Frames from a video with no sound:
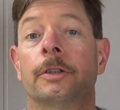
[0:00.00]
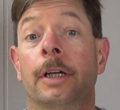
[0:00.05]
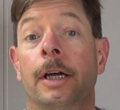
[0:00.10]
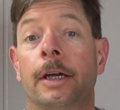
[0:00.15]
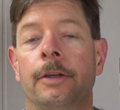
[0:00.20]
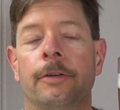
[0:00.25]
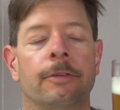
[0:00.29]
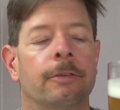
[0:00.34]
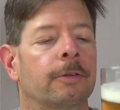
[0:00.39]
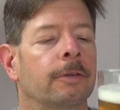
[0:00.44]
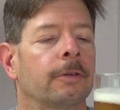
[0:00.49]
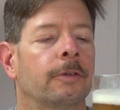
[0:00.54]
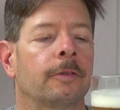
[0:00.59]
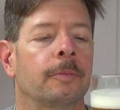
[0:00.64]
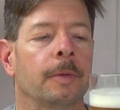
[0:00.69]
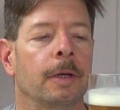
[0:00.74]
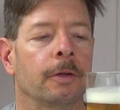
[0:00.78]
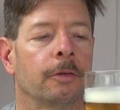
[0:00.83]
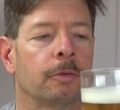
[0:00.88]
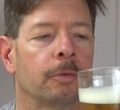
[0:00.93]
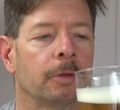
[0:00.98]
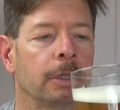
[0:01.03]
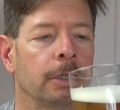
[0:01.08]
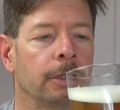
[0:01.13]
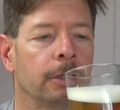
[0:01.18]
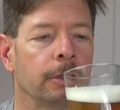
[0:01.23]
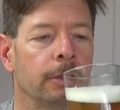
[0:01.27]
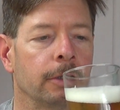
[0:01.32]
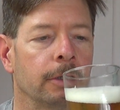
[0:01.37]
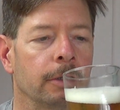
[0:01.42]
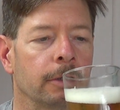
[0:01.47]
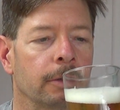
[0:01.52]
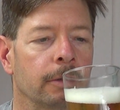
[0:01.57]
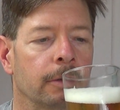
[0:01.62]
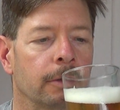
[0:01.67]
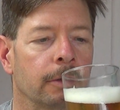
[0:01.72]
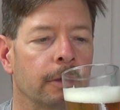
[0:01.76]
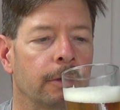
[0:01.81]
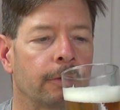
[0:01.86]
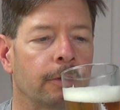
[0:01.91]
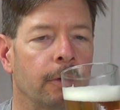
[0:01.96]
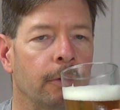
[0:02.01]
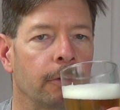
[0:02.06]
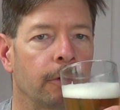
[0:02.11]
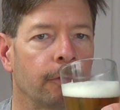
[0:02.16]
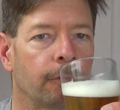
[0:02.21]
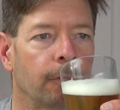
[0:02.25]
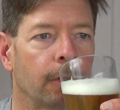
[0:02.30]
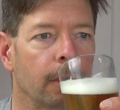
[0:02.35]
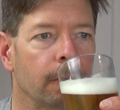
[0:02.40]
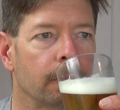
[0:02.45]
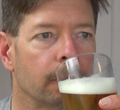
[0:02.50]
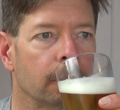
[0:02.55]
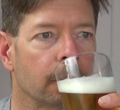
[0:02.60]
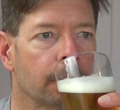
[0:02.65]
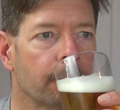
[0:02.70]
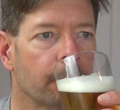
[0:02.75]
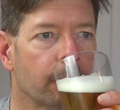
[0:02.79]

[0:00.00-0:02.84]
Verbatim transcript: nice, smells really good. Let's go with the flavor.